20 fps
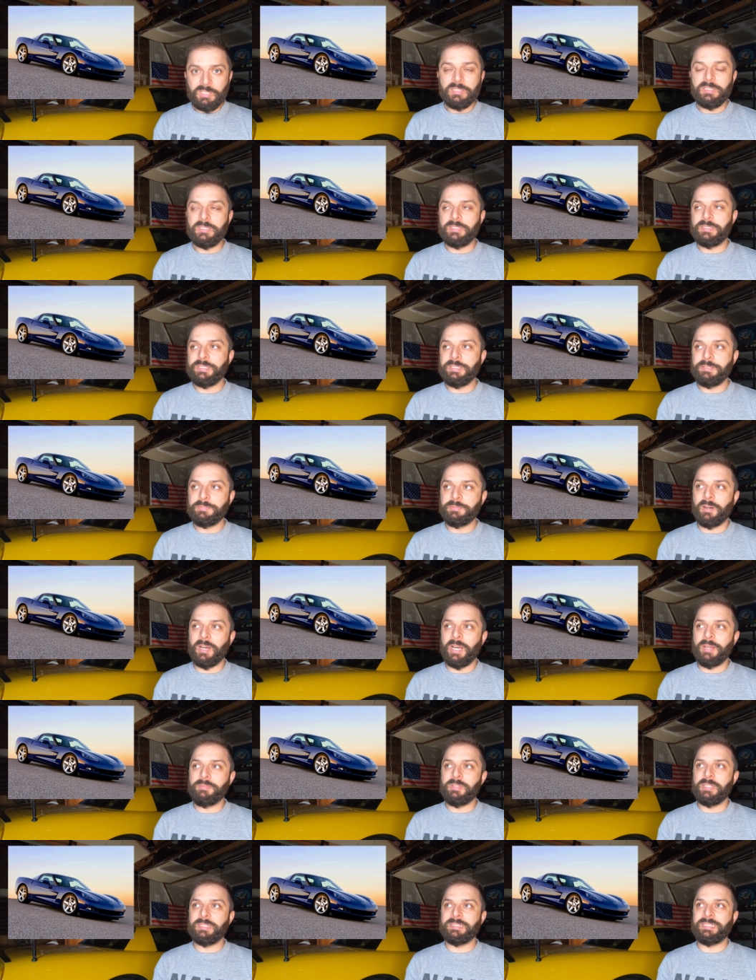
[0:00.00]
The
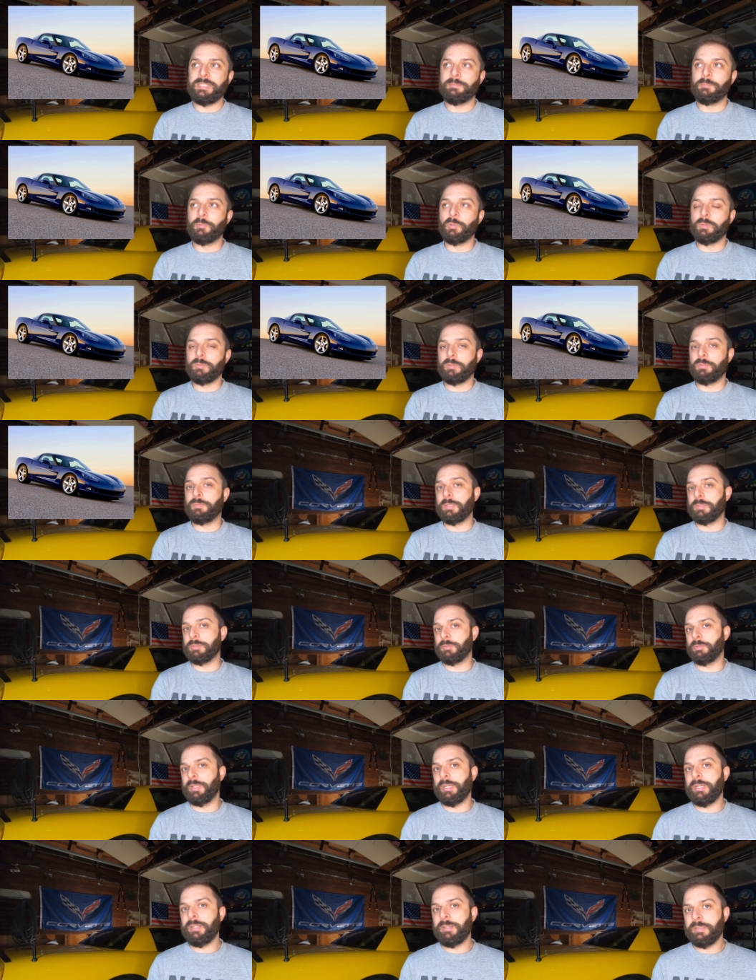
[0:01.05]
C5 does have more of a
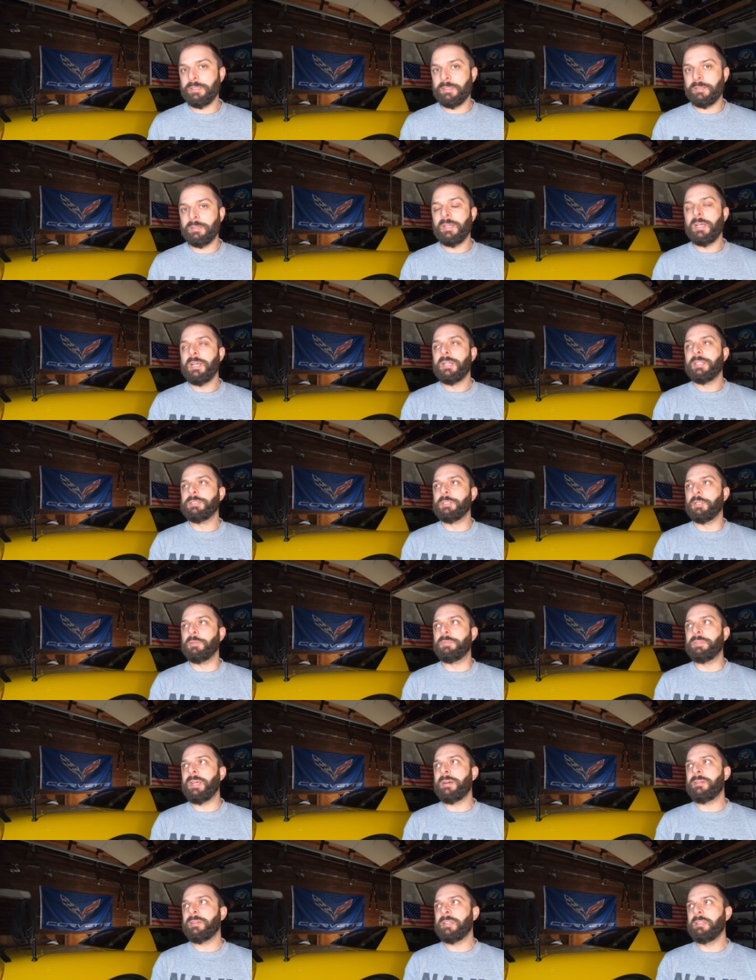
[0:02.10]
frontal area, so if you
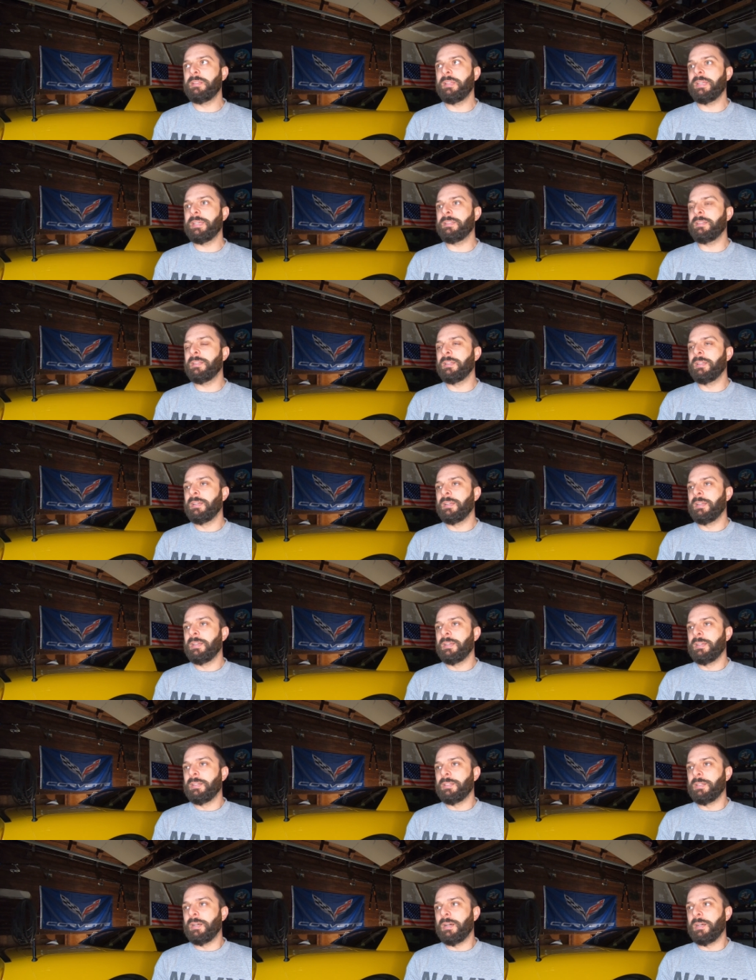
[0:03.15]
calculate
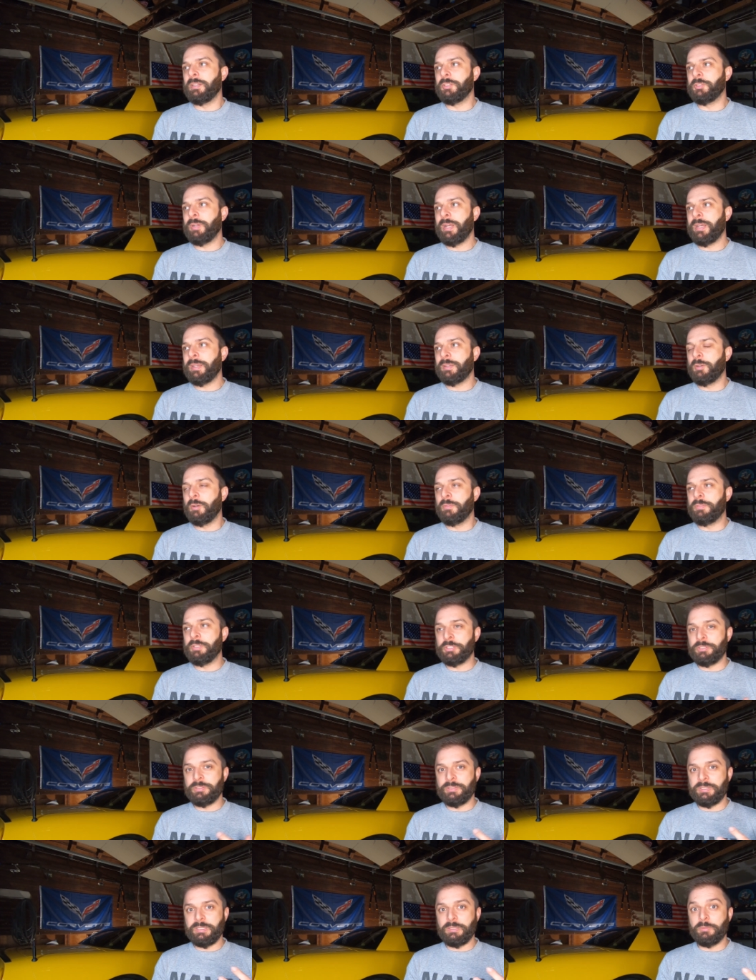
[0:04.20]
uh, drag
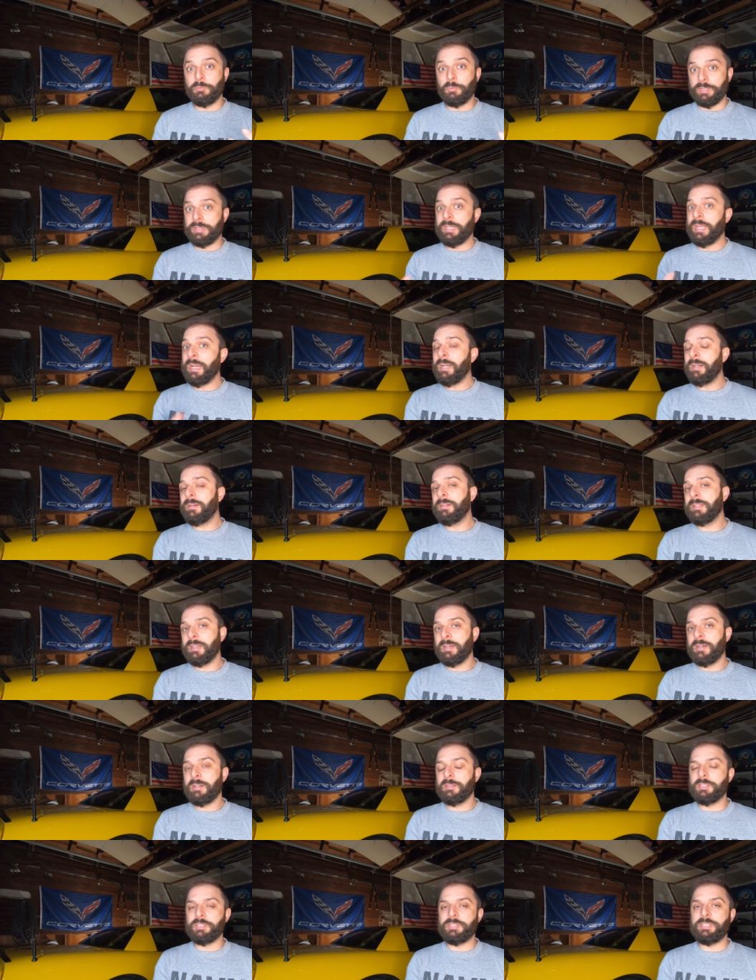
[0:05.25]
coefficiency with
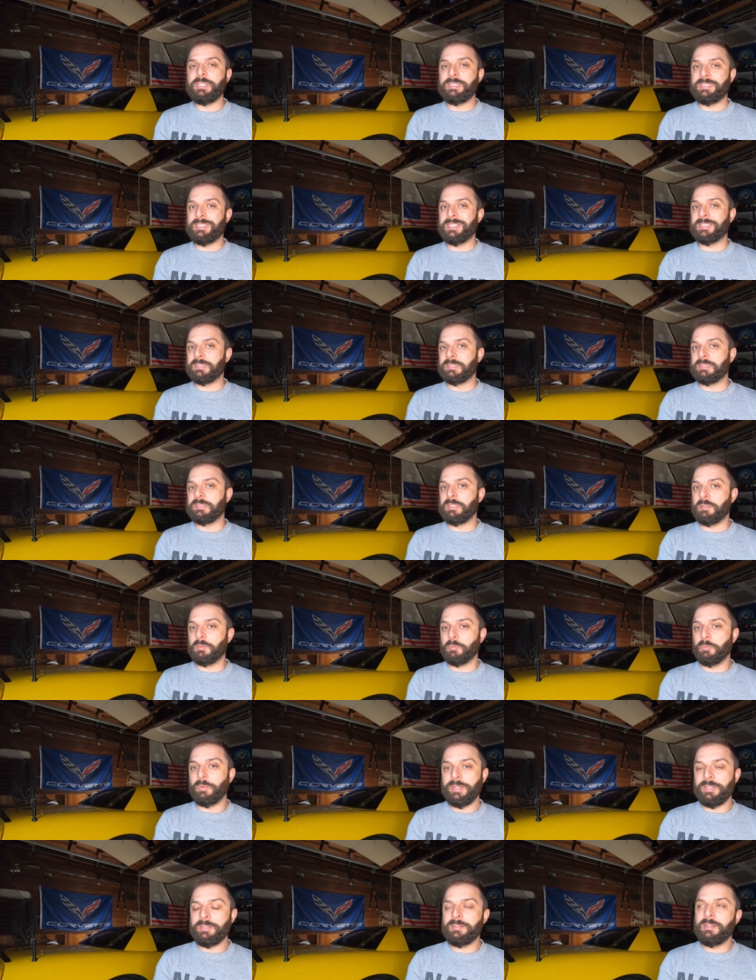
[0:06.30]
area, the C6 is gonna
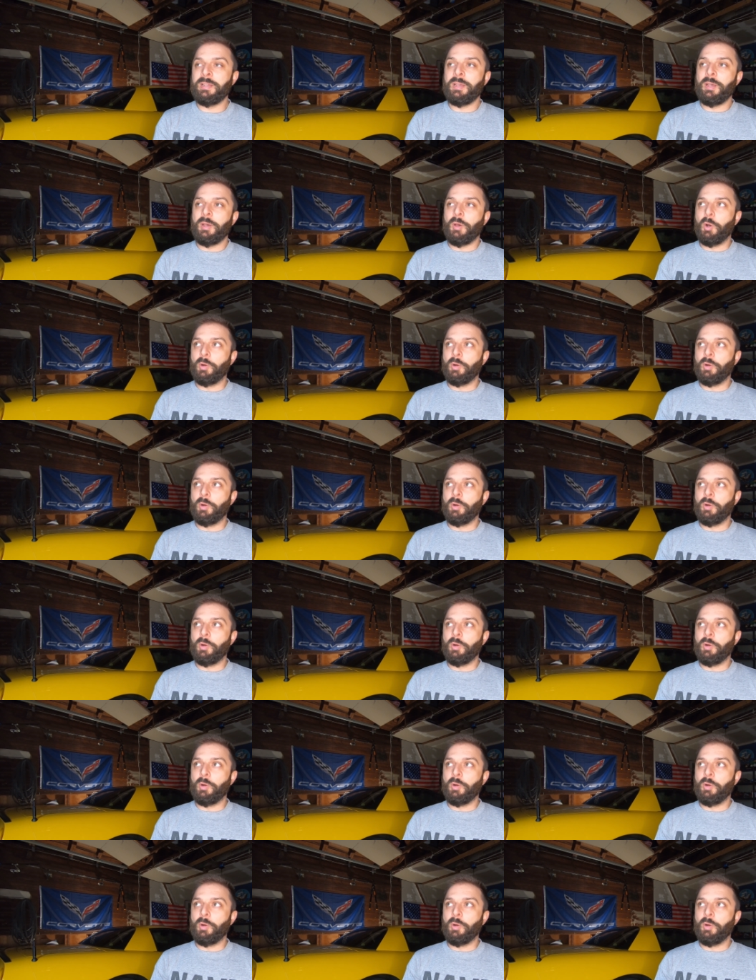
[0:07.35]
win.